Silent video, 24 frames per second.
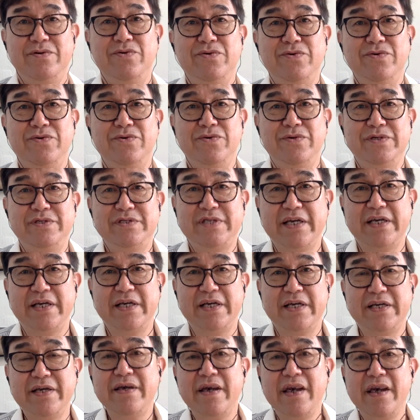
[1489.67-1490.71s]
who is
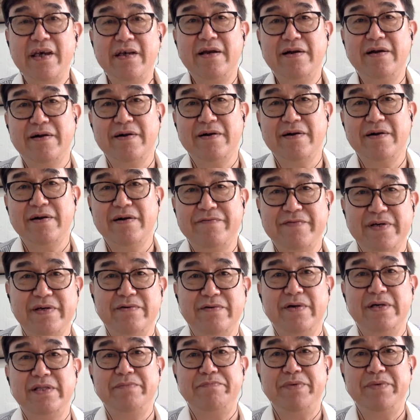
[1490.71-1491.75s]
taking care of
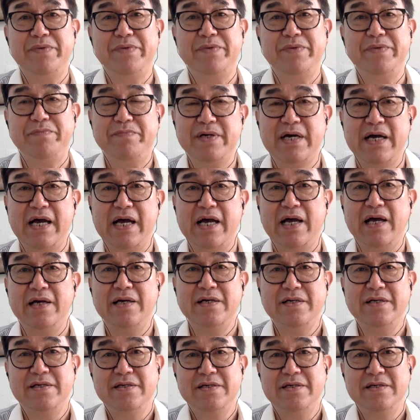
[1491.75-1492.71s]
whether people are